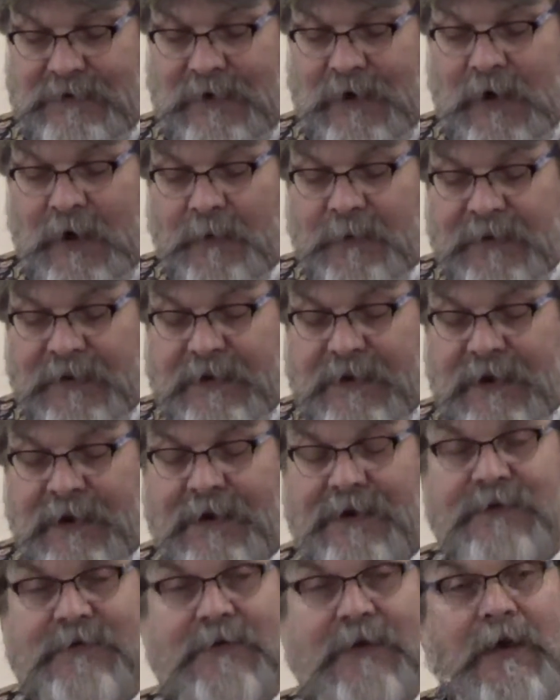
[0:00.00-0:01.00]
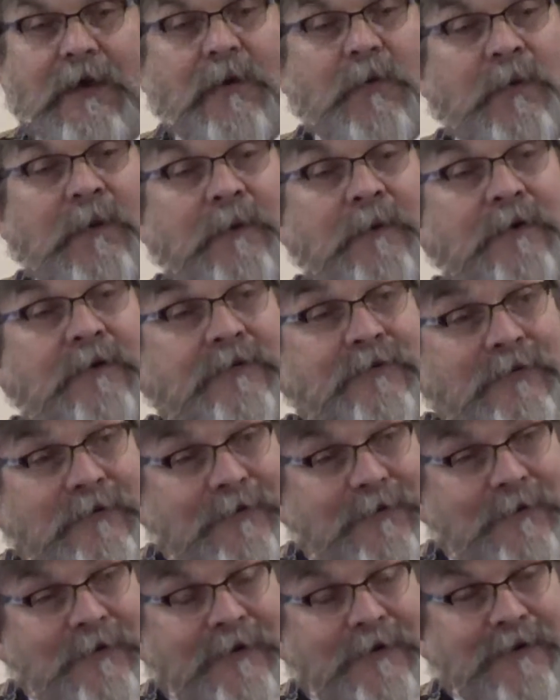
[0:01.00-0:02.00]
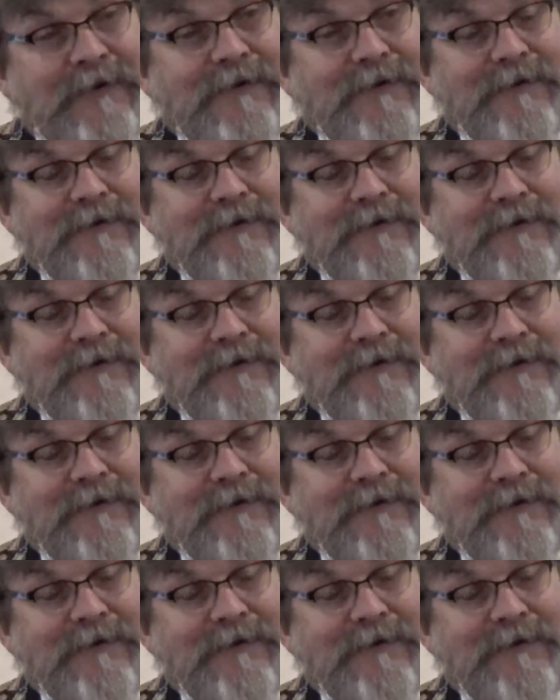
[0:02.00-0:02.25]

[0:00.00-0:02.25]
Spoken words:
All because we were doing